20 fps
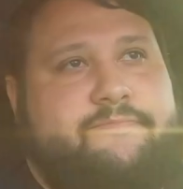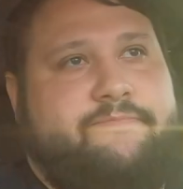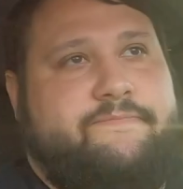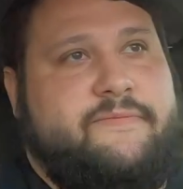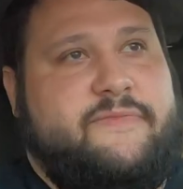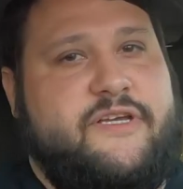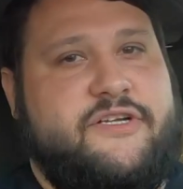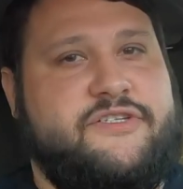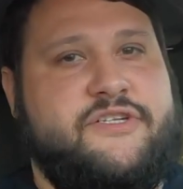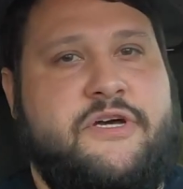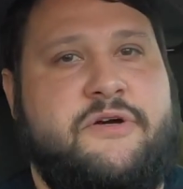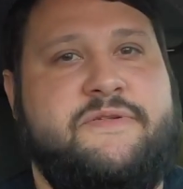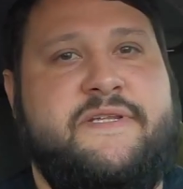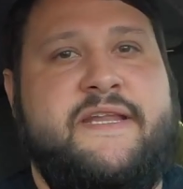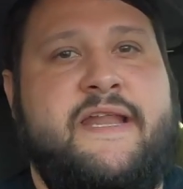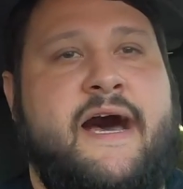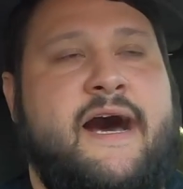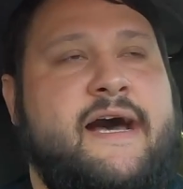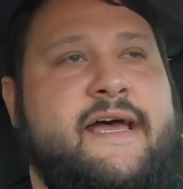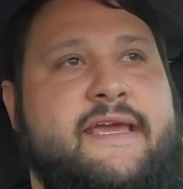there's no
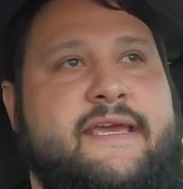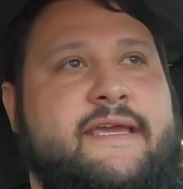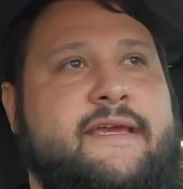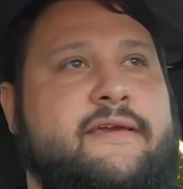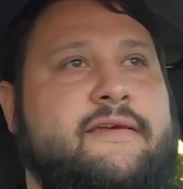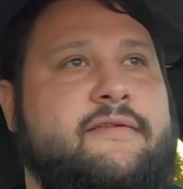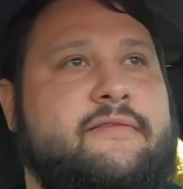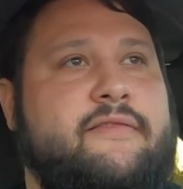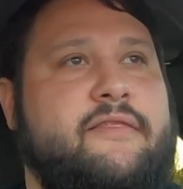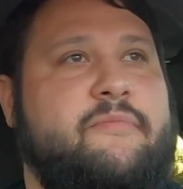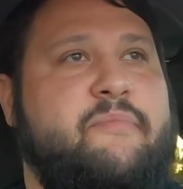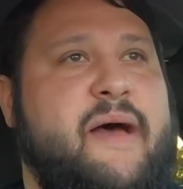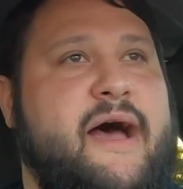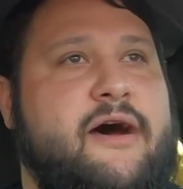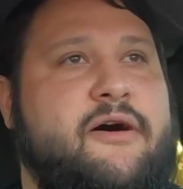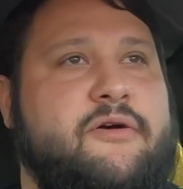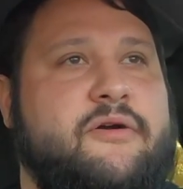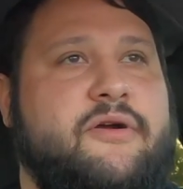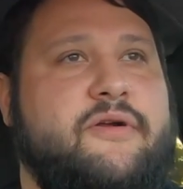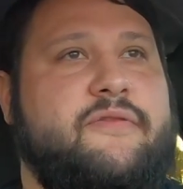denying the
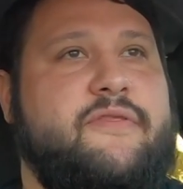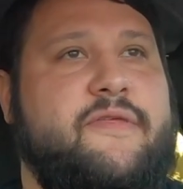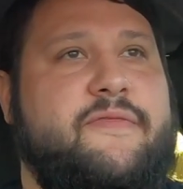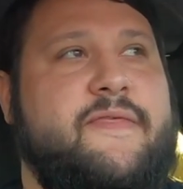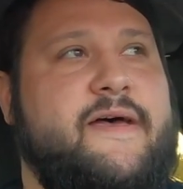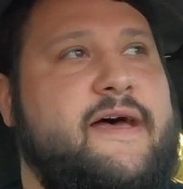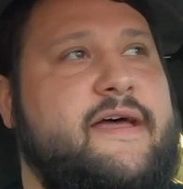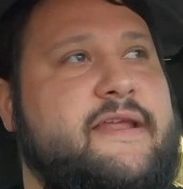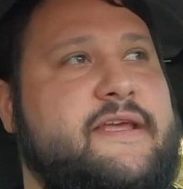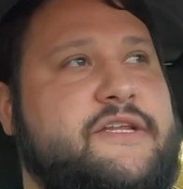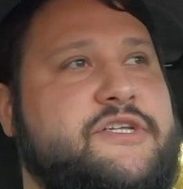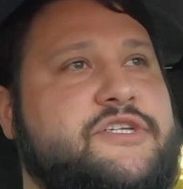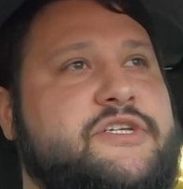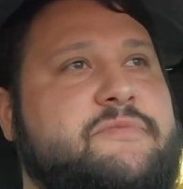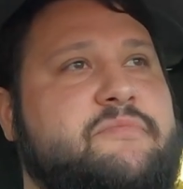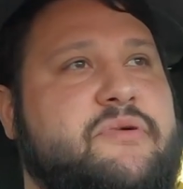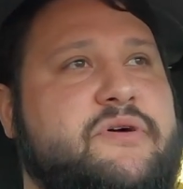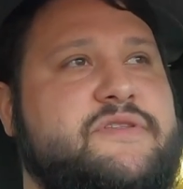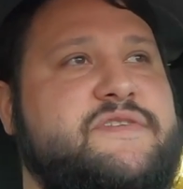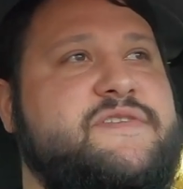power that that
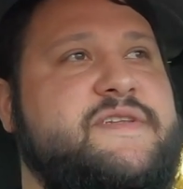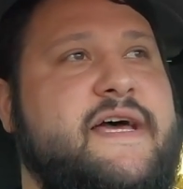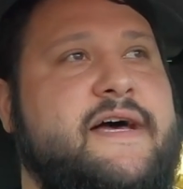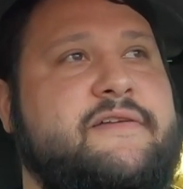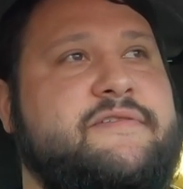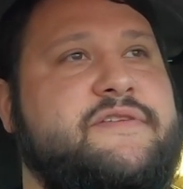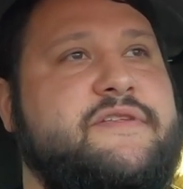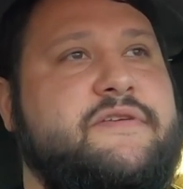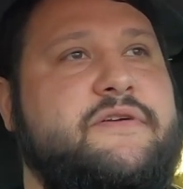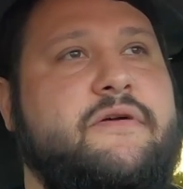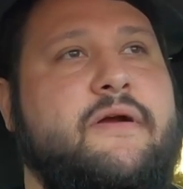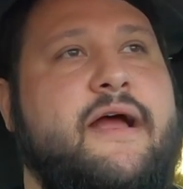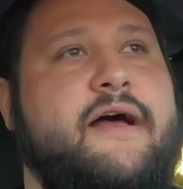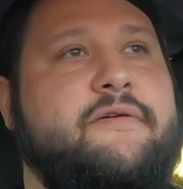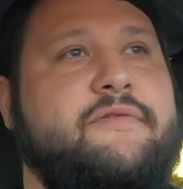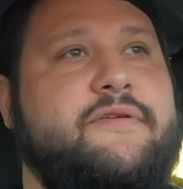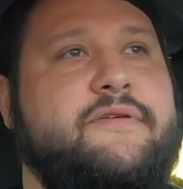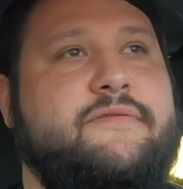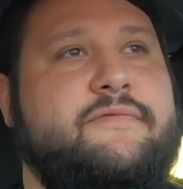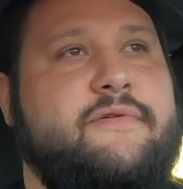engine puts down to the
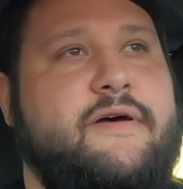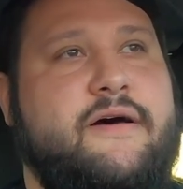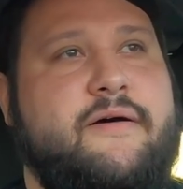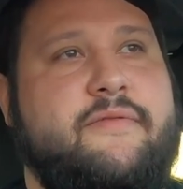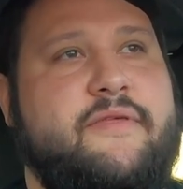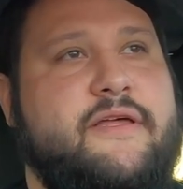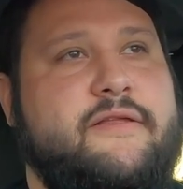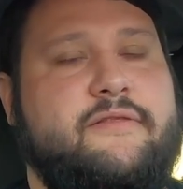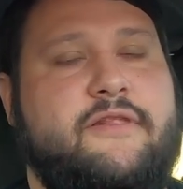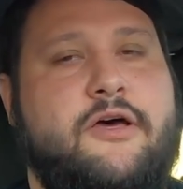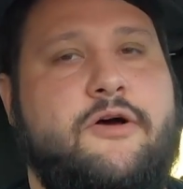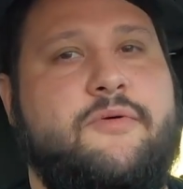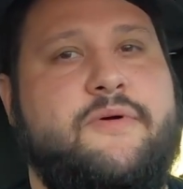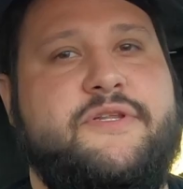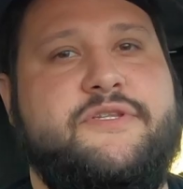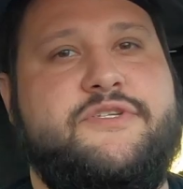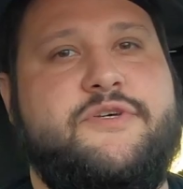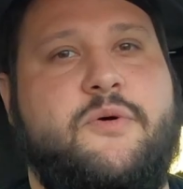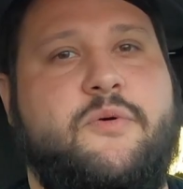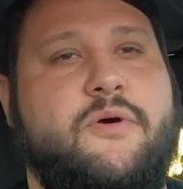ground. That low
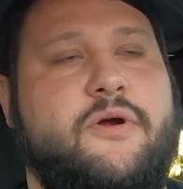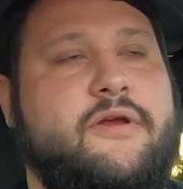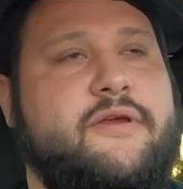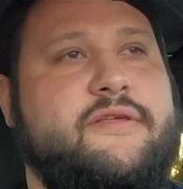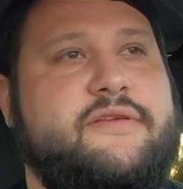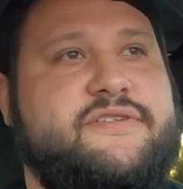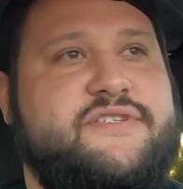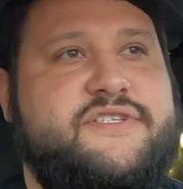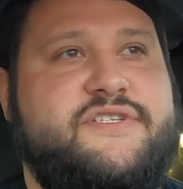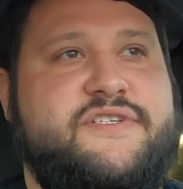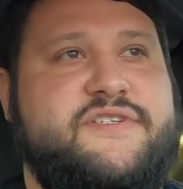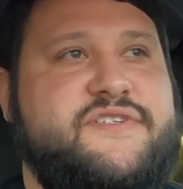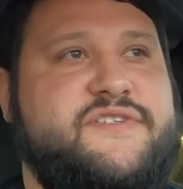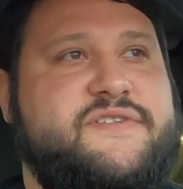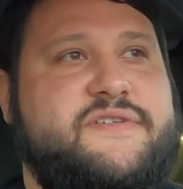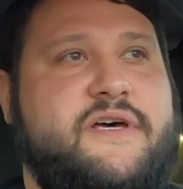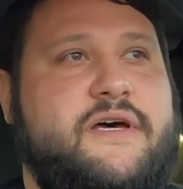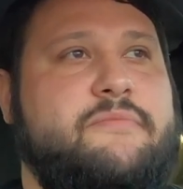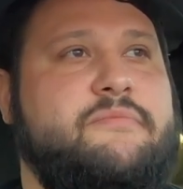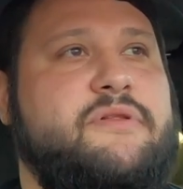end torque is
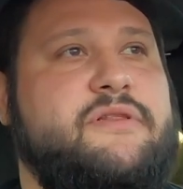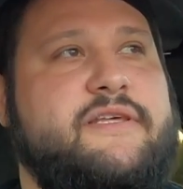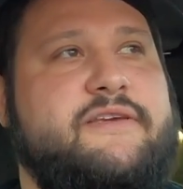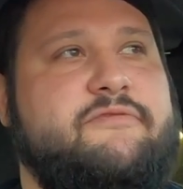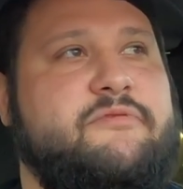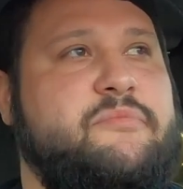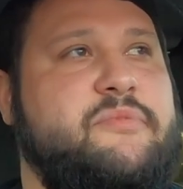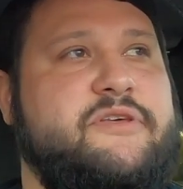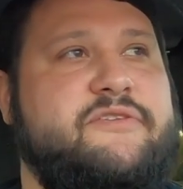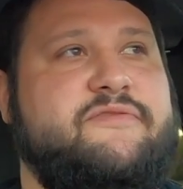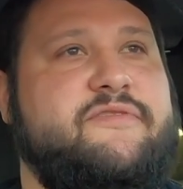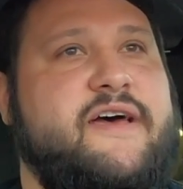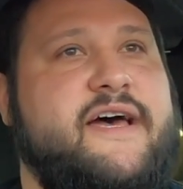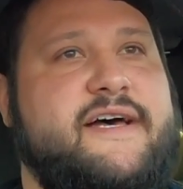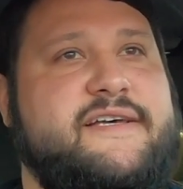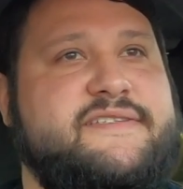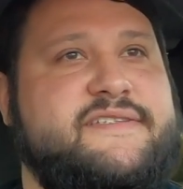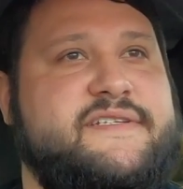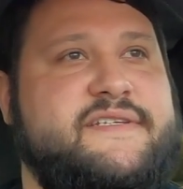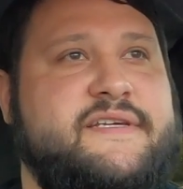just unbelievably
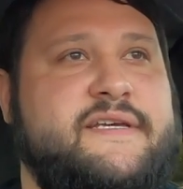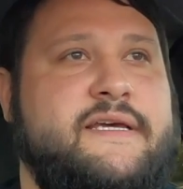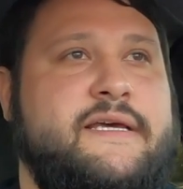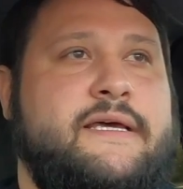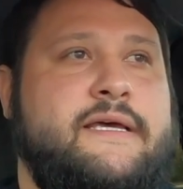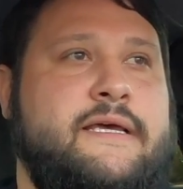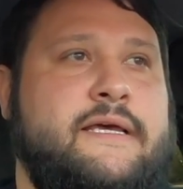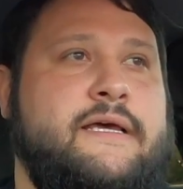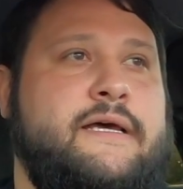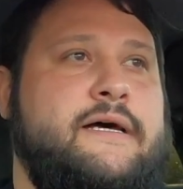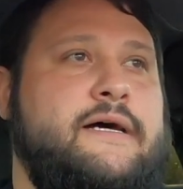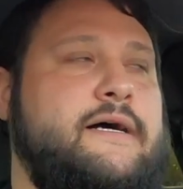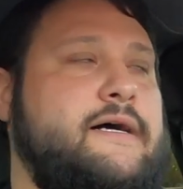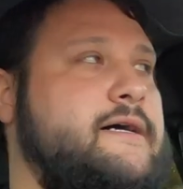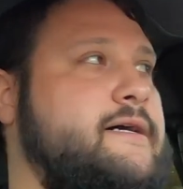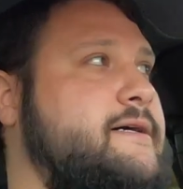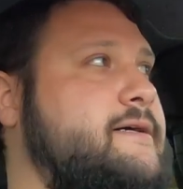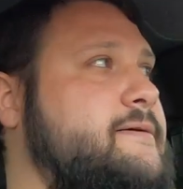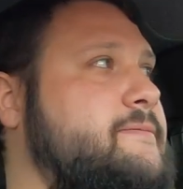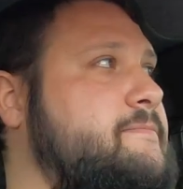fast
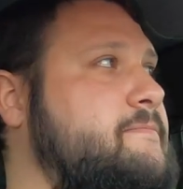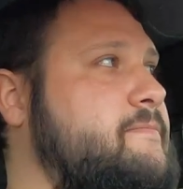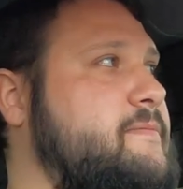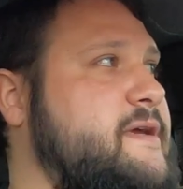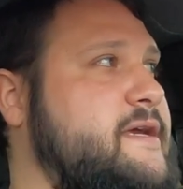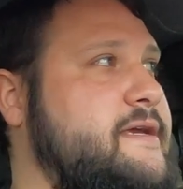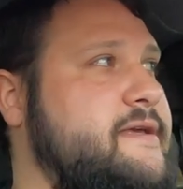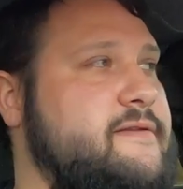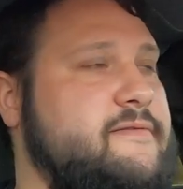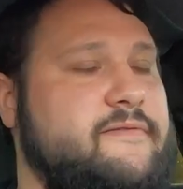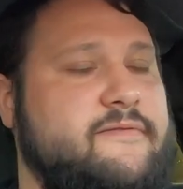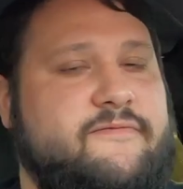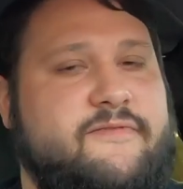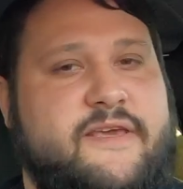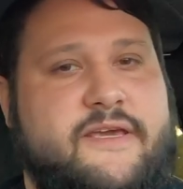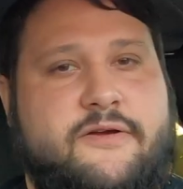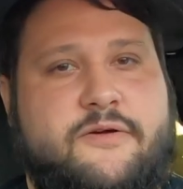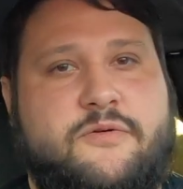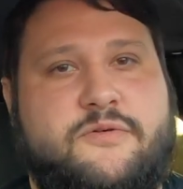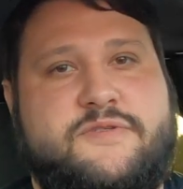in
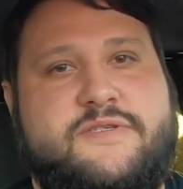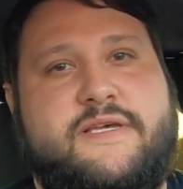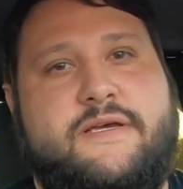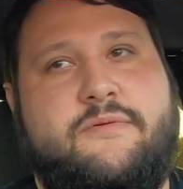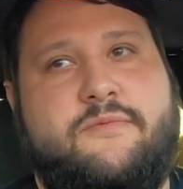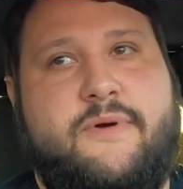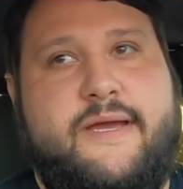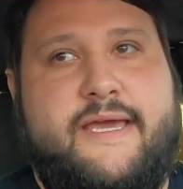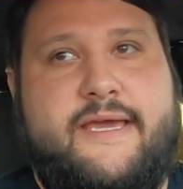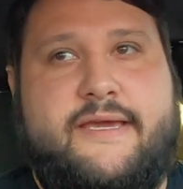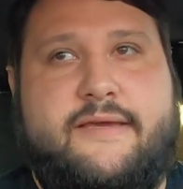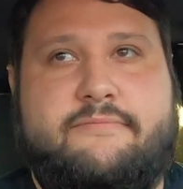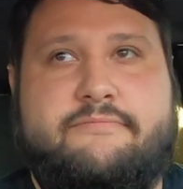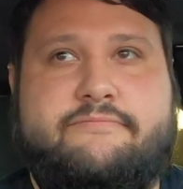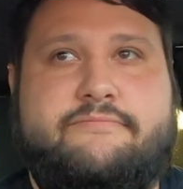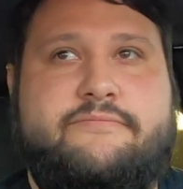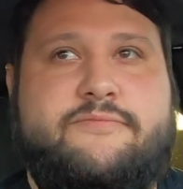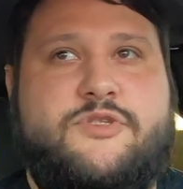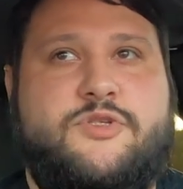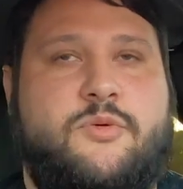vehicles that weigh
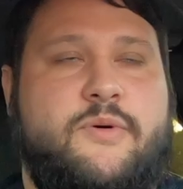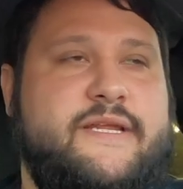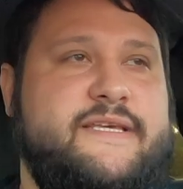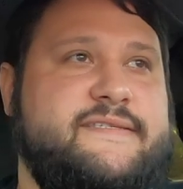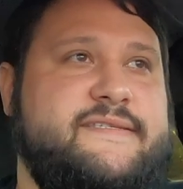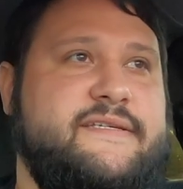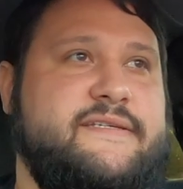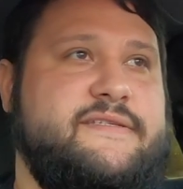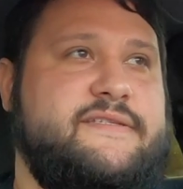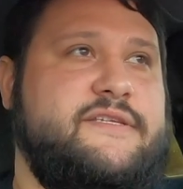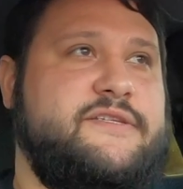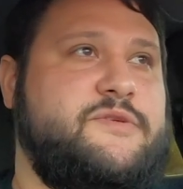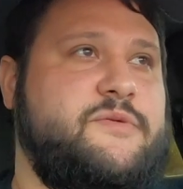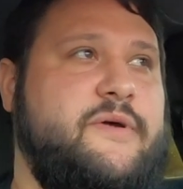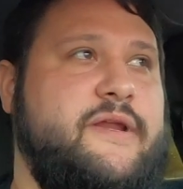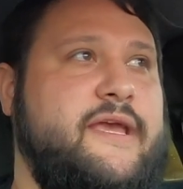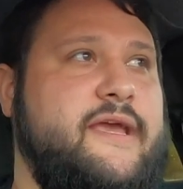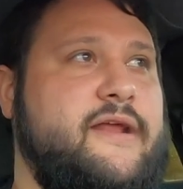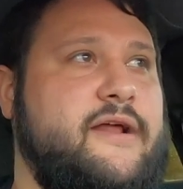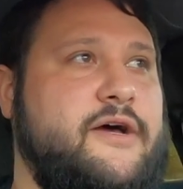26 to
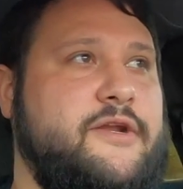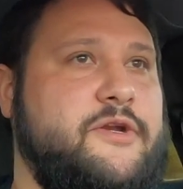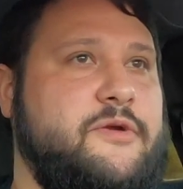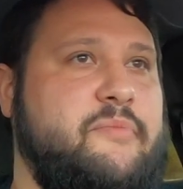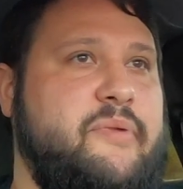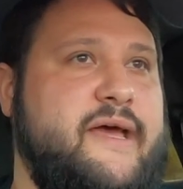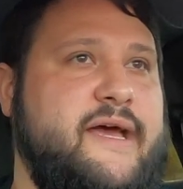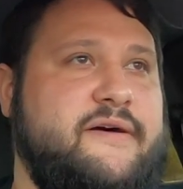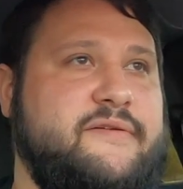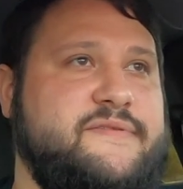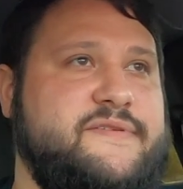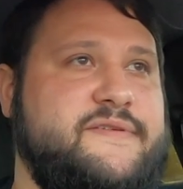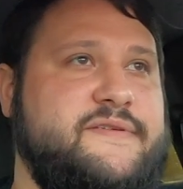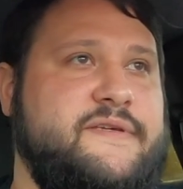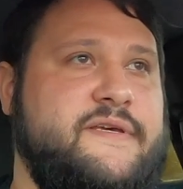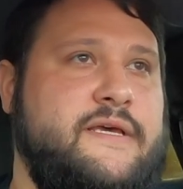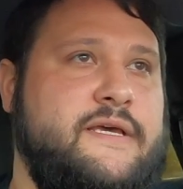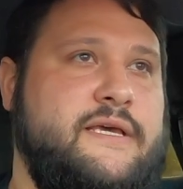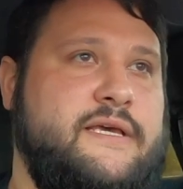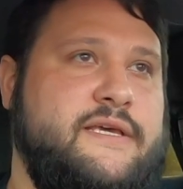2,800 pounds.
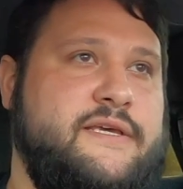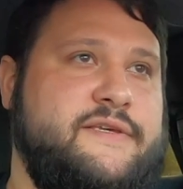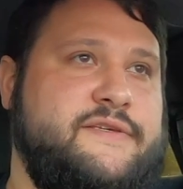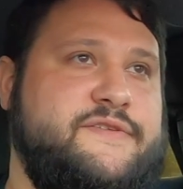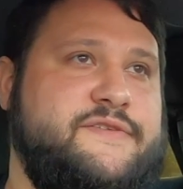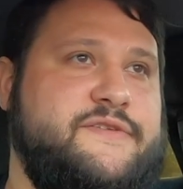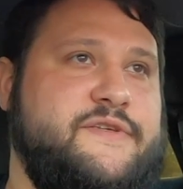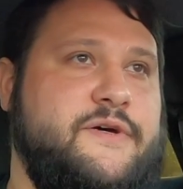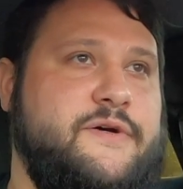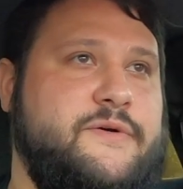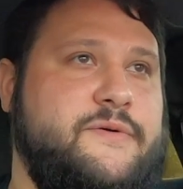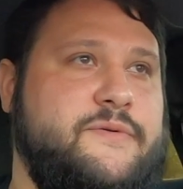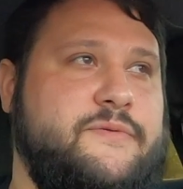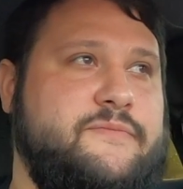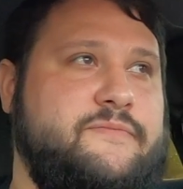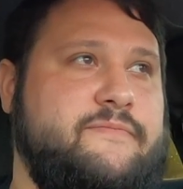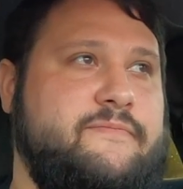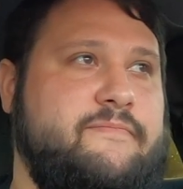So